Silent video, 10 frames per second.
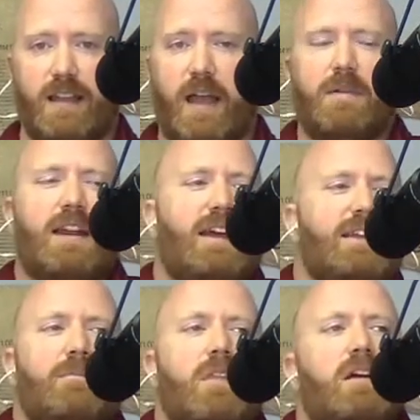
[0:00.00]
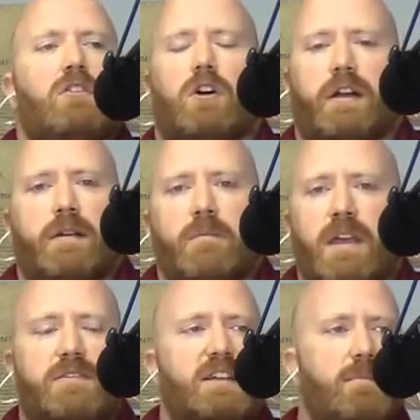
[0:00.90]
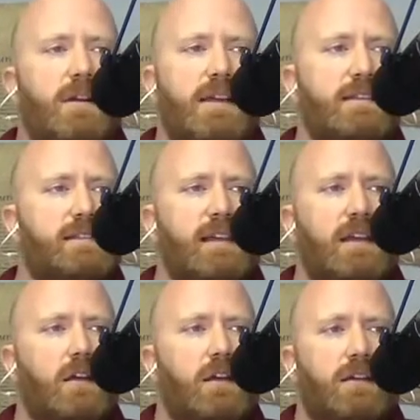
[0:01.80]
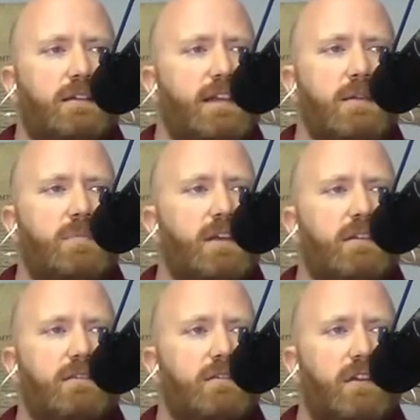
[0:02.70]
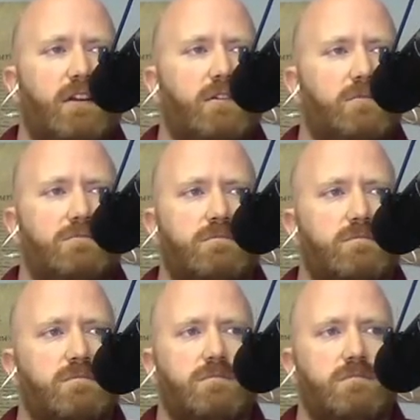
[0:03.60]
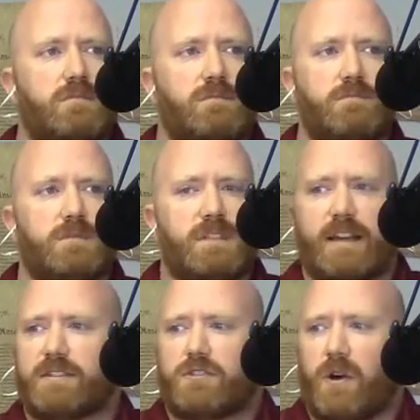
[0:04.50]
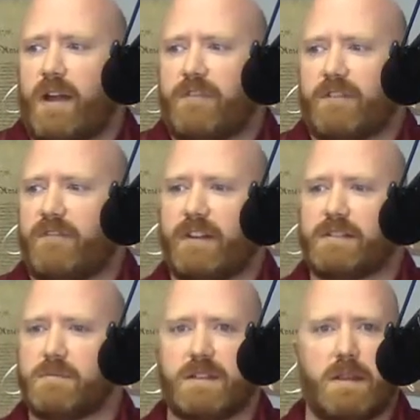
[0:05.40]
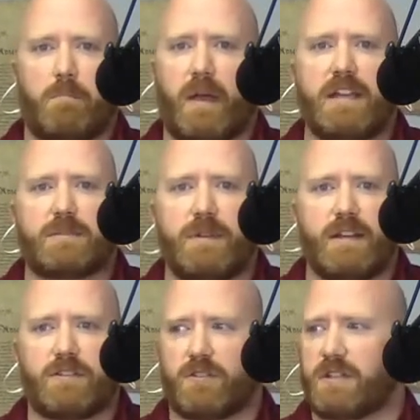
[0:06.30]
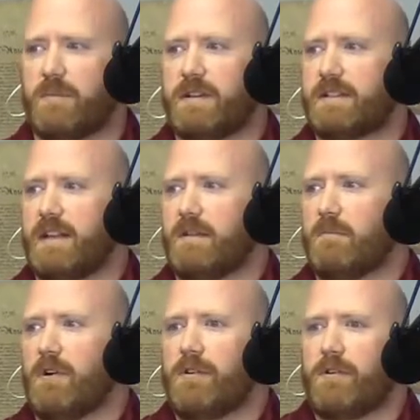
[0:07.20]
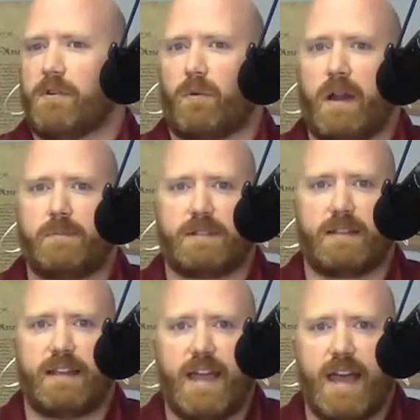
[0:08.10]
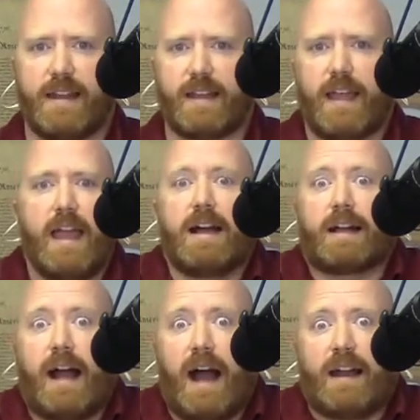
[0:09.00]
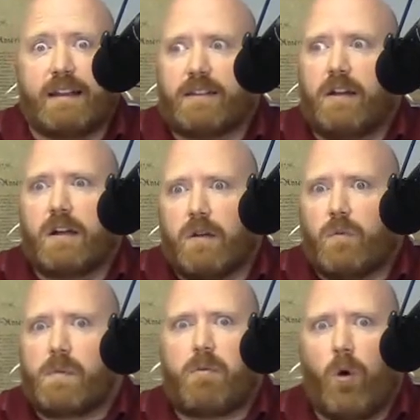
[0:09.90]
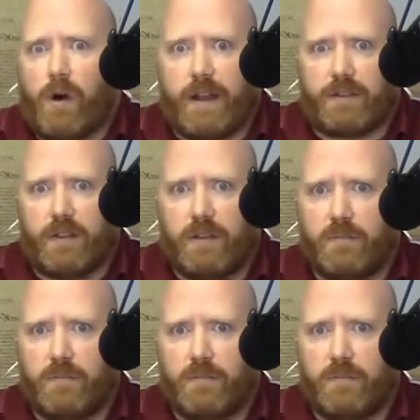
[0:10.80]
I mean, look, if somebody's keeping, sex traffic victims in the basement, or somebody's getting murdered or raped in the attic, got it. Report it.